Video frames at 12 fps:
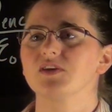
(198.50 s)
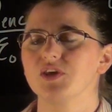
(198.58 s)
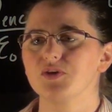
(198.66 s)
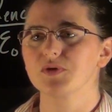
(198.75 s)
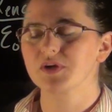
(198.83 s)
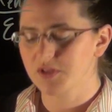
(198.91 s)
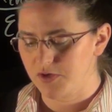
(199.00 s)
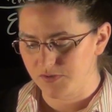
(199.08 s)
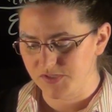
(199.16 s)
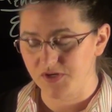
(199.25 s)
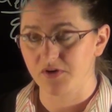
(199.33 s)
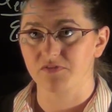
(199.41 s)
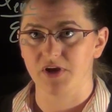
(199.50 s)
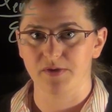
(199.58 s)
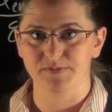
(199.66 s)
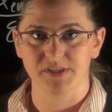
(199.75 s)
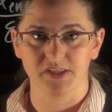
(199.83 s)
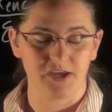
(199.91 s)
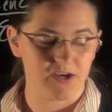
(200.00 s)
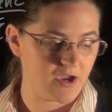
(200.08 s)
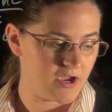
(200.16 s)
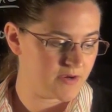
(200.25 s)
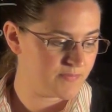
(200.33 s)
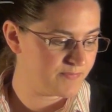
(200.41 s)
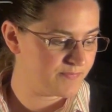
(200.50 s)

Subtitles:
Q enclosed over epsilon naught.